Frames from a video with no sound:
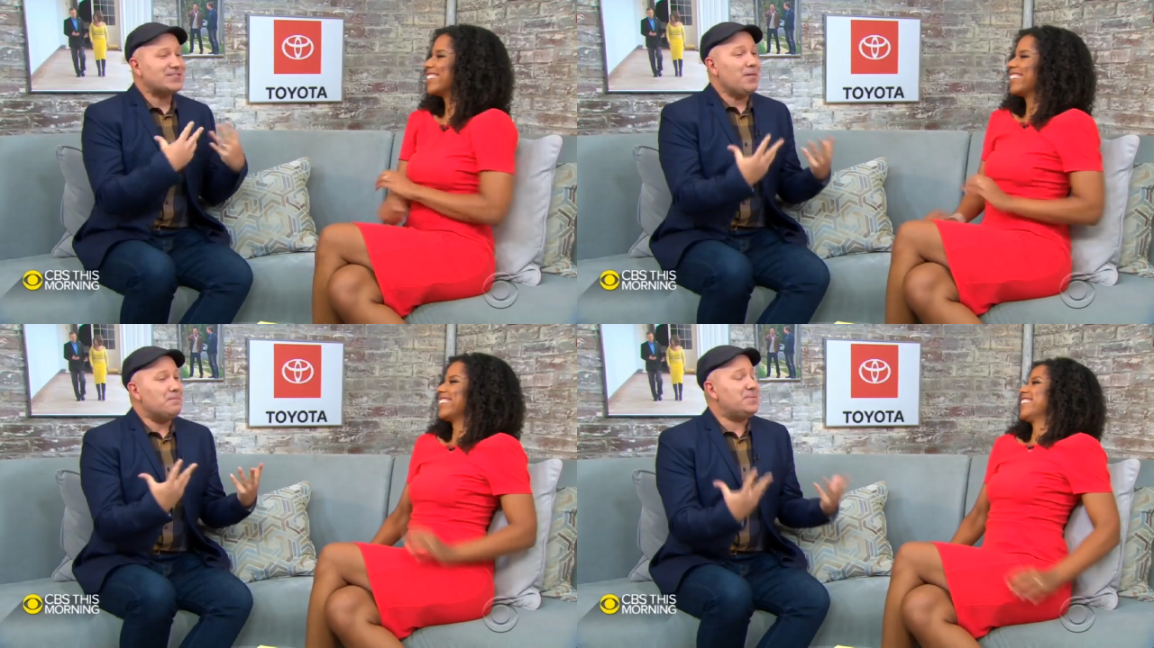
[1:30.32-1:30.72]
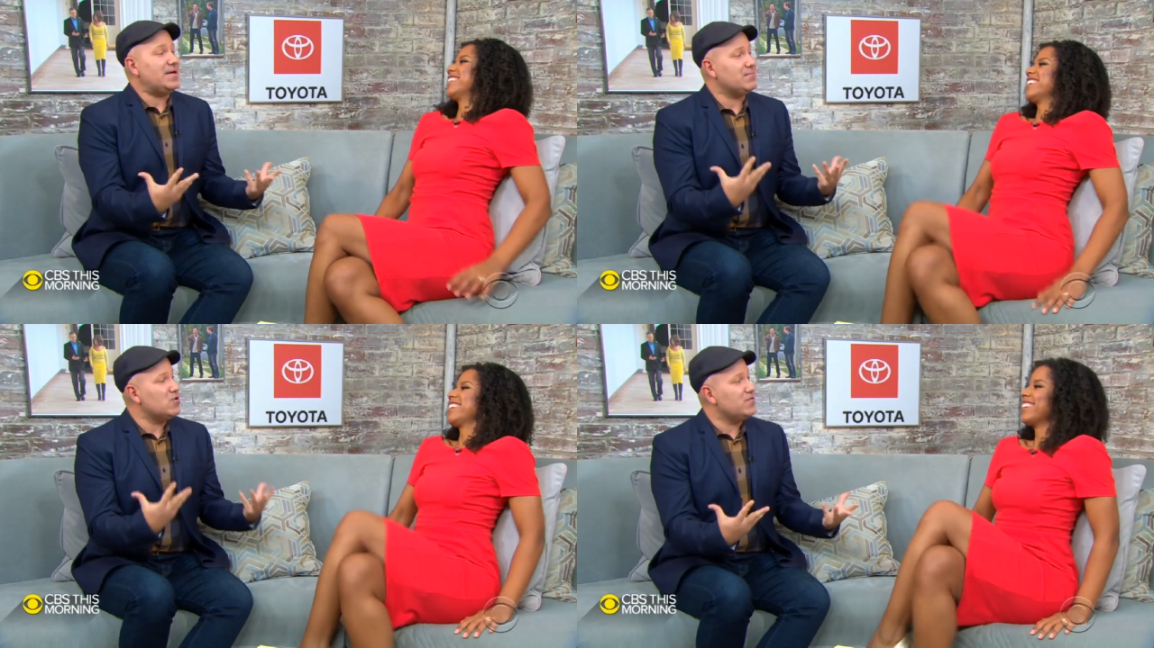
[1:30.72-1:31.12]
Speaker 1: are some
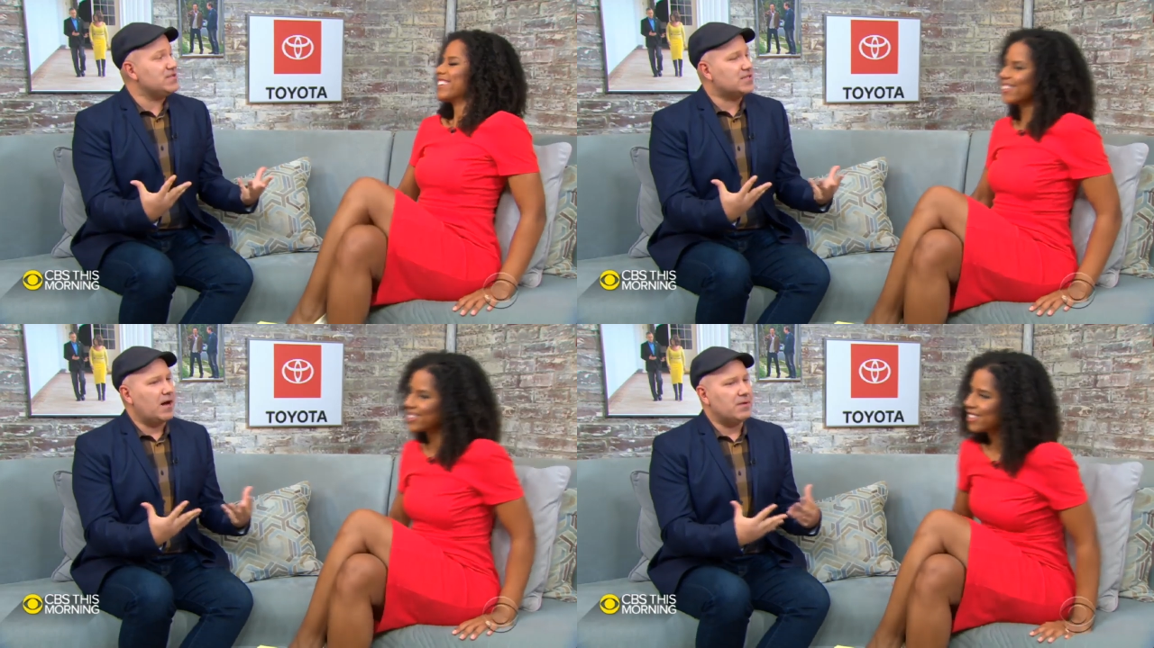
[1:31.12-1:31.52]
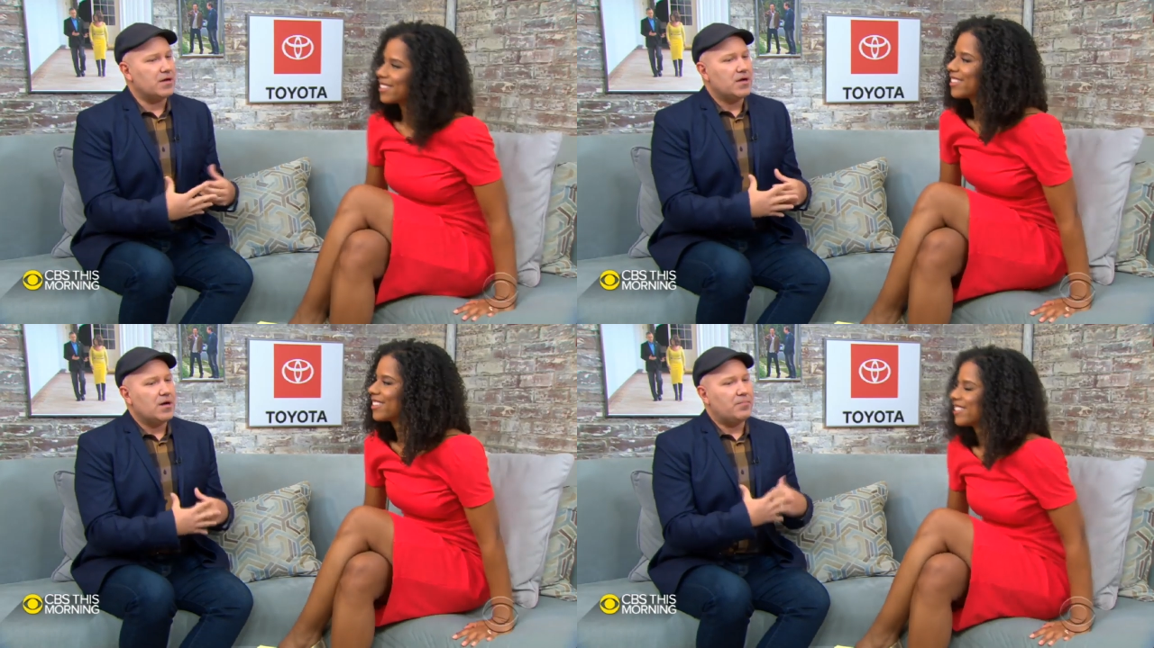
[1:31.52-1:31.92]
big movies coming,
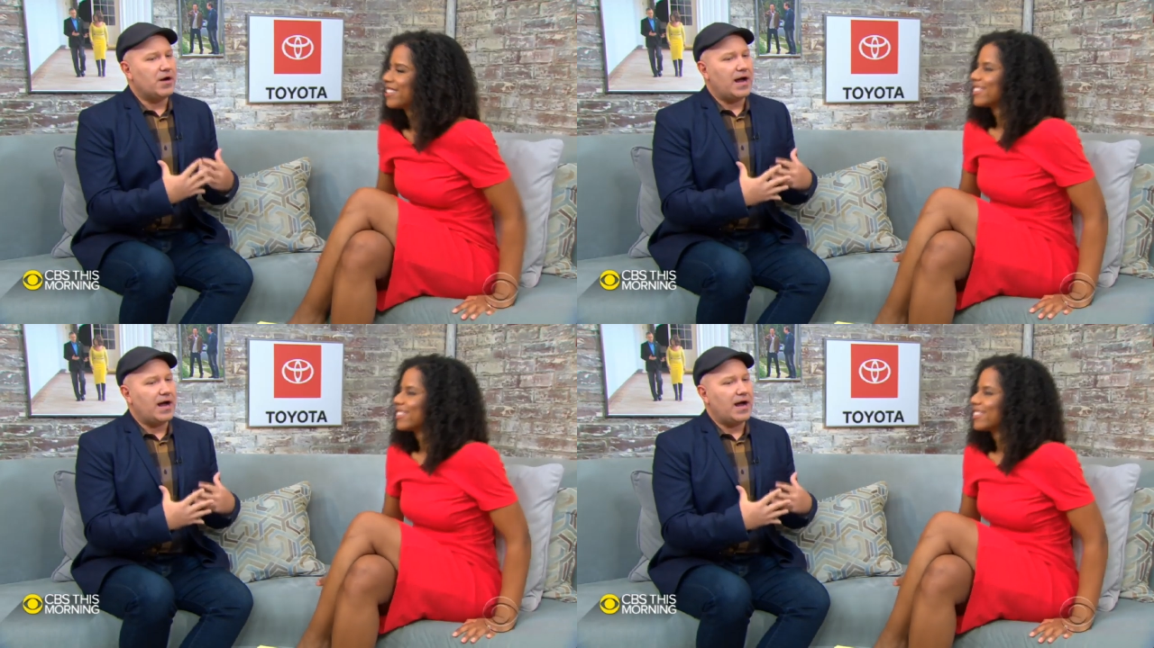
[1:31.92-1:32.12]
but